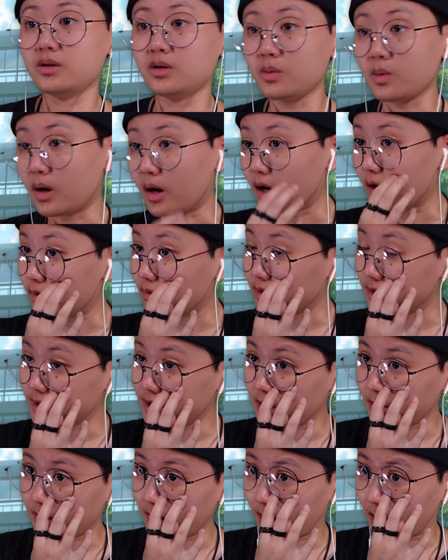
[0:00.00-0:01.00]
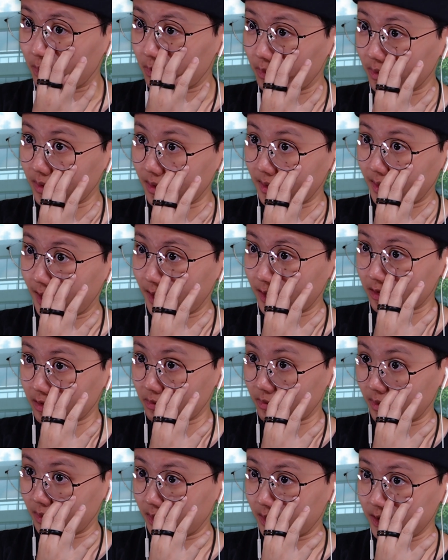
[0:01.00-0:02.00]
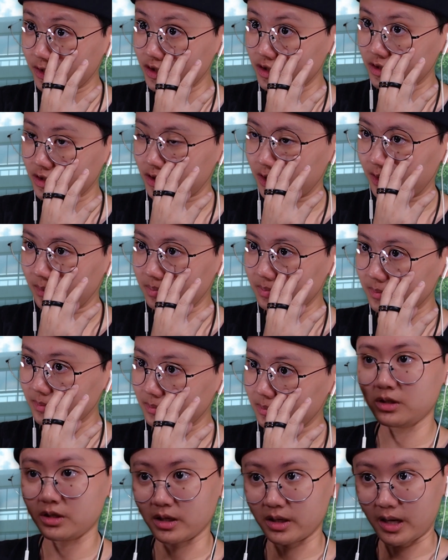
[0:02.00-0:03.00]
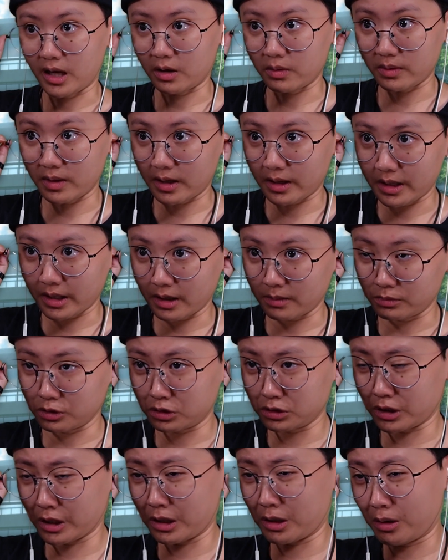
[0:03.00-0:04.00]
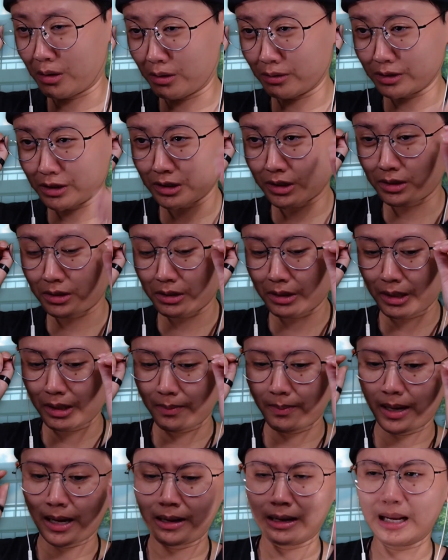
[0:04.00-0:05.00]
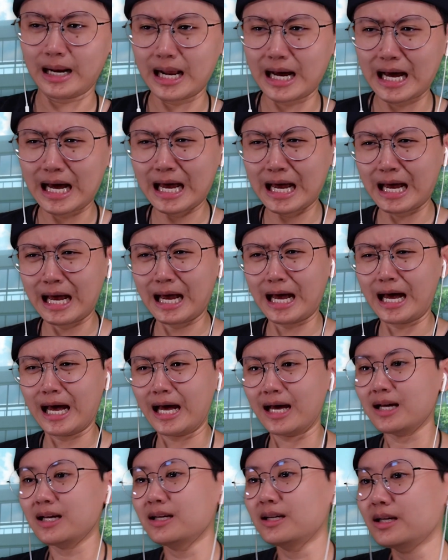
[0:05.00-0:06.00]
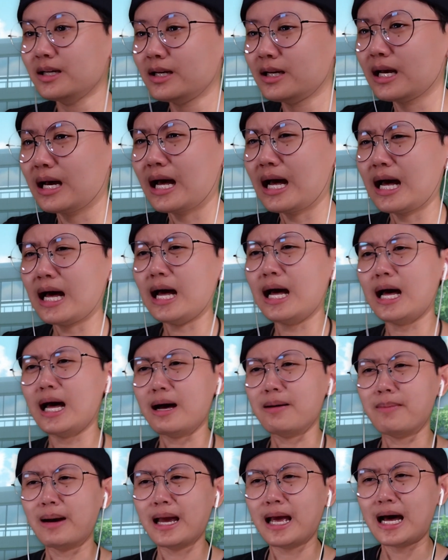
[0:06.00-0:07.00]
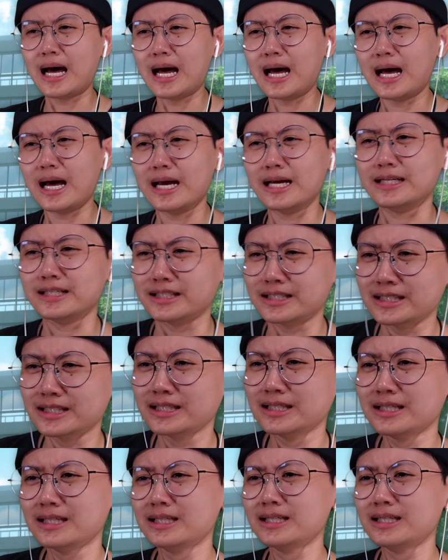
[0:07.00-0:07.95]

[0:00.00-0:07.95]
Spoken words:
Well, I already said that I really like the relationship. Now here I am just getting all teary about it. Ah! Ah, my eyes!